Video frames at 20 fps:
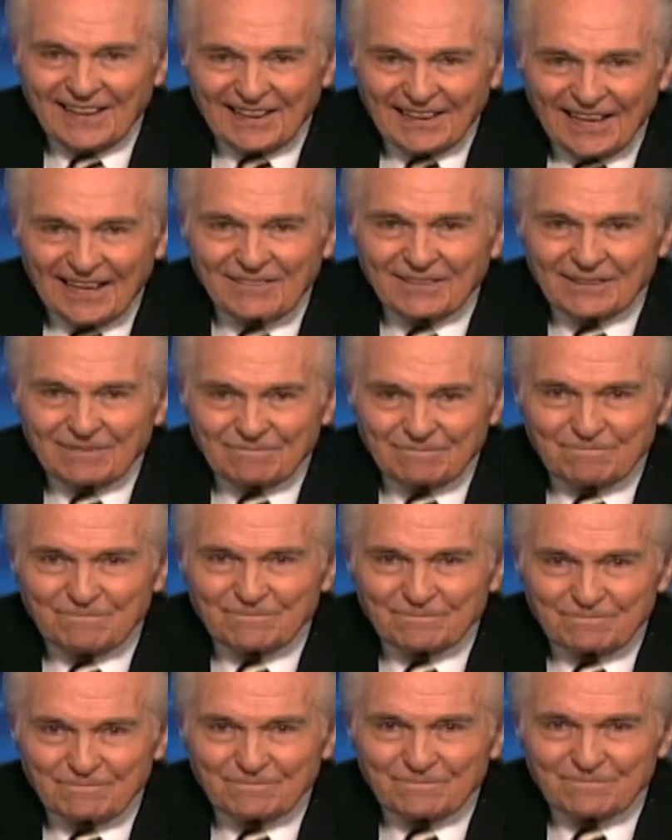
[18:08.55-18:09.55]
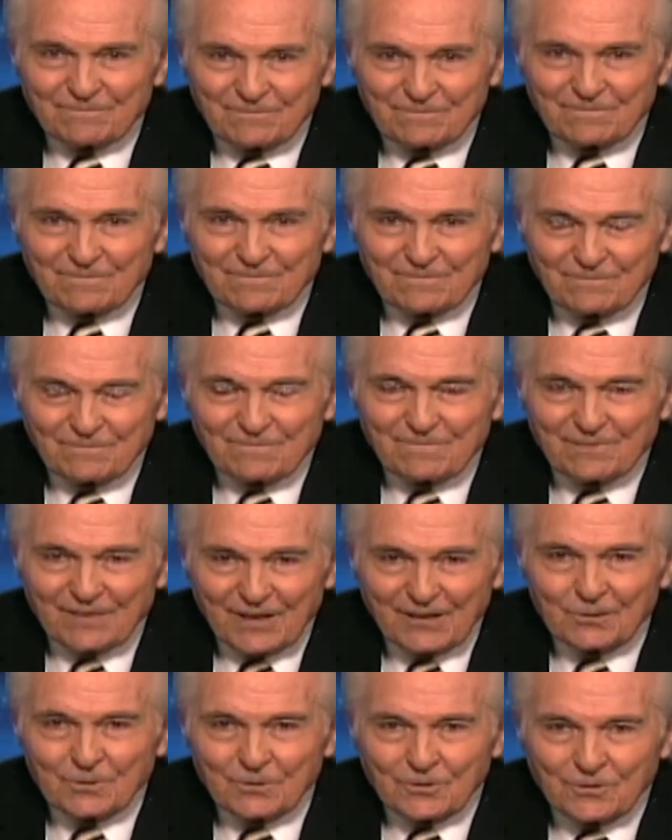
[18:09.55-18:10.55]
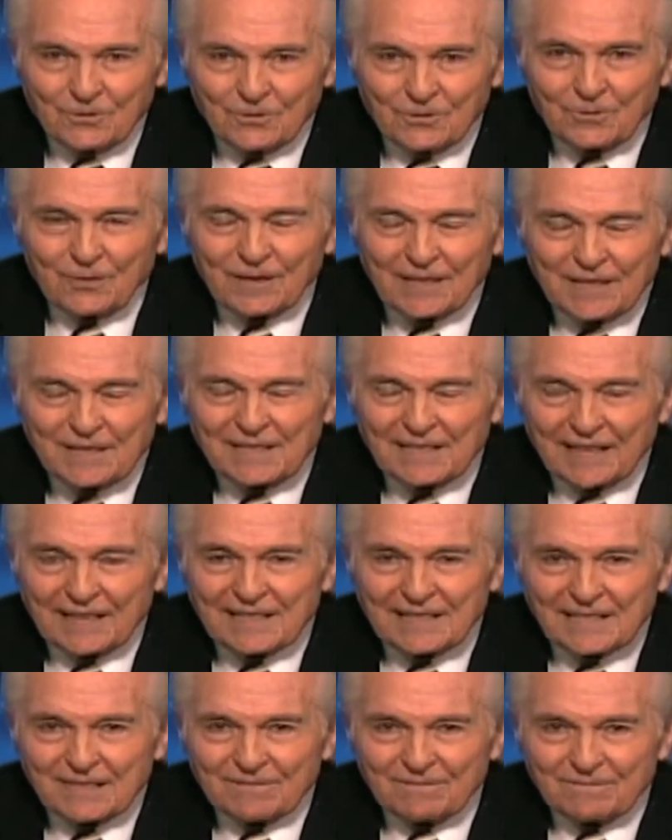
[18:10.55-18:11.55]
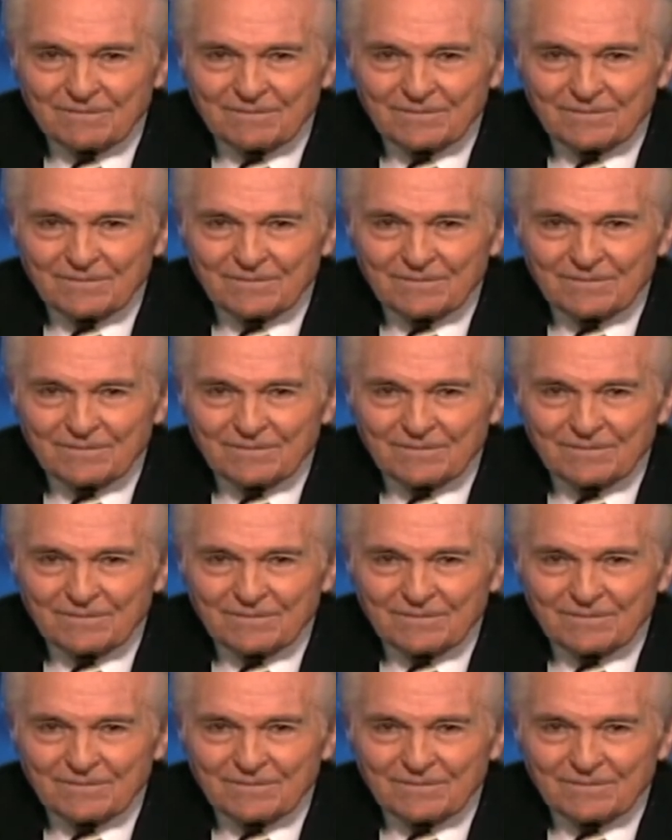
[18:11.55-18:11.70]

11:26.